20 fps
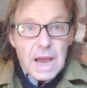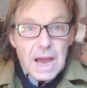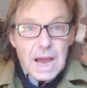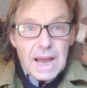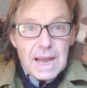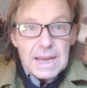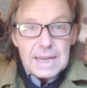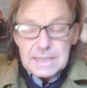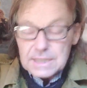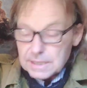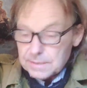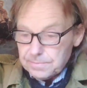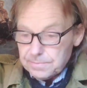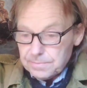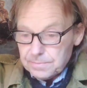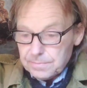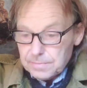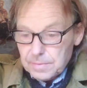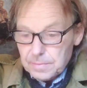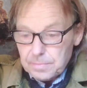And
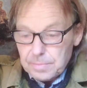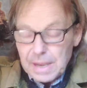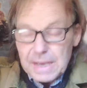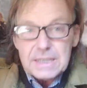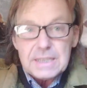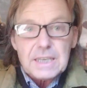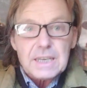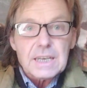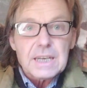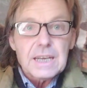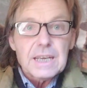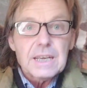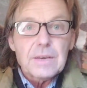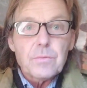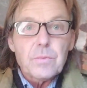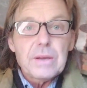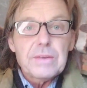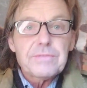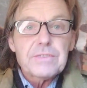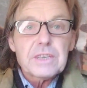basically,
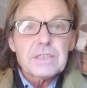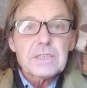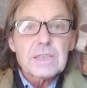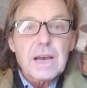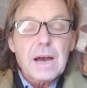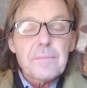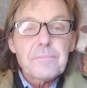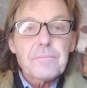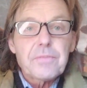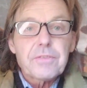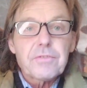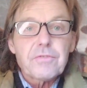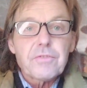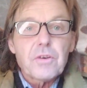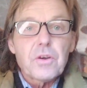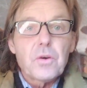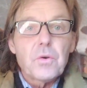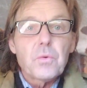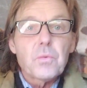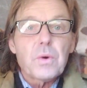we've just come
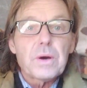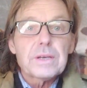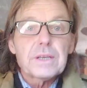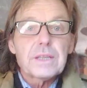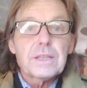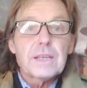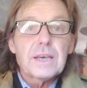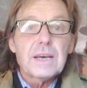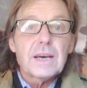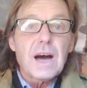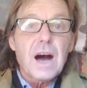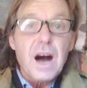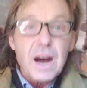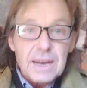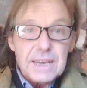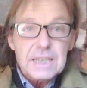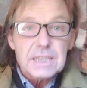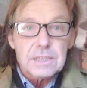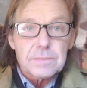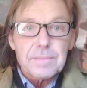through one of the
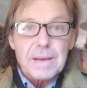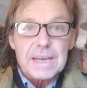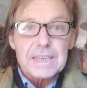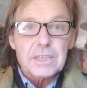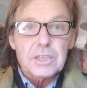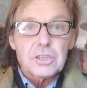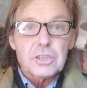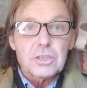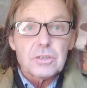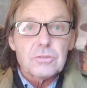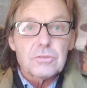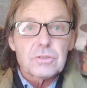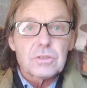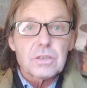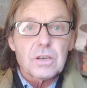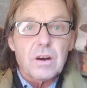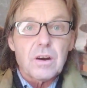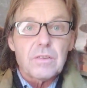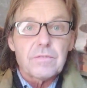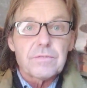highest magnitudes
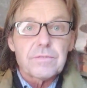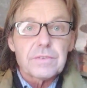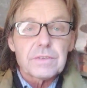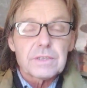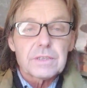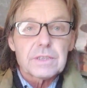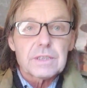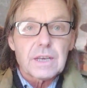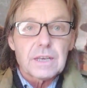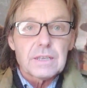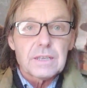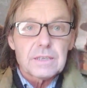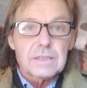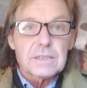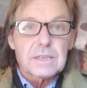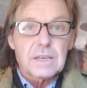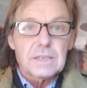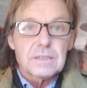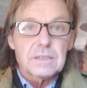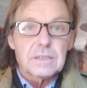of
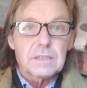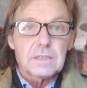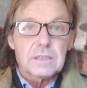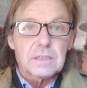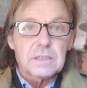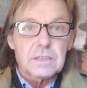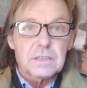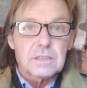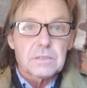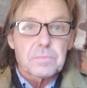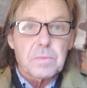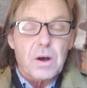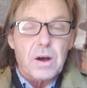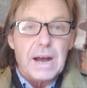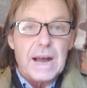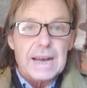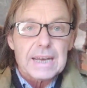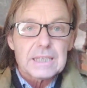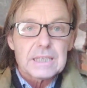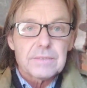sunspot
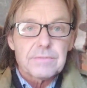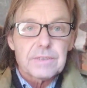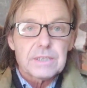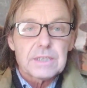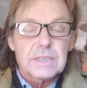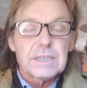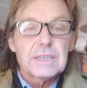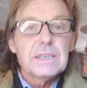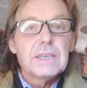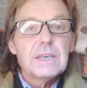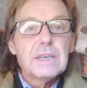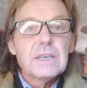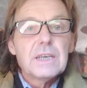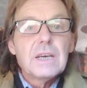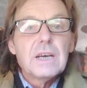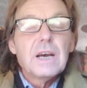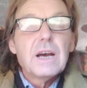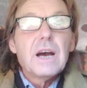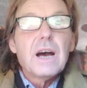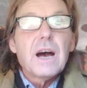activity
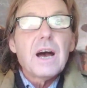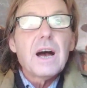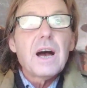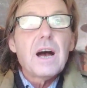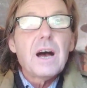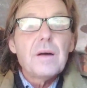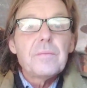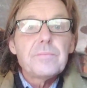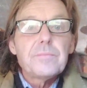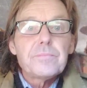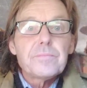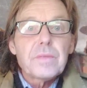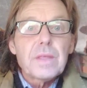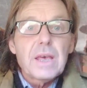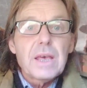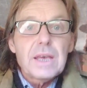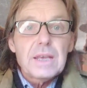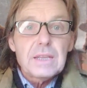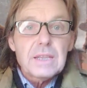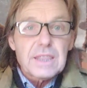
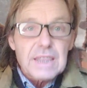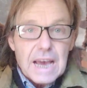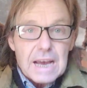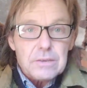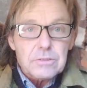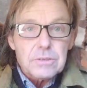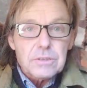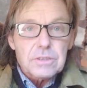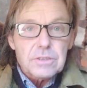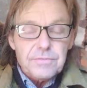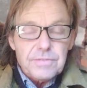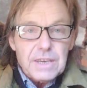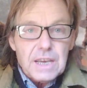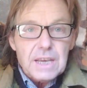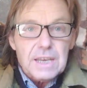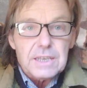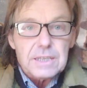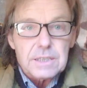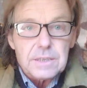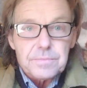in thousands of
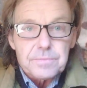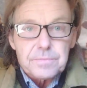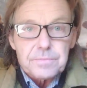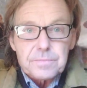years.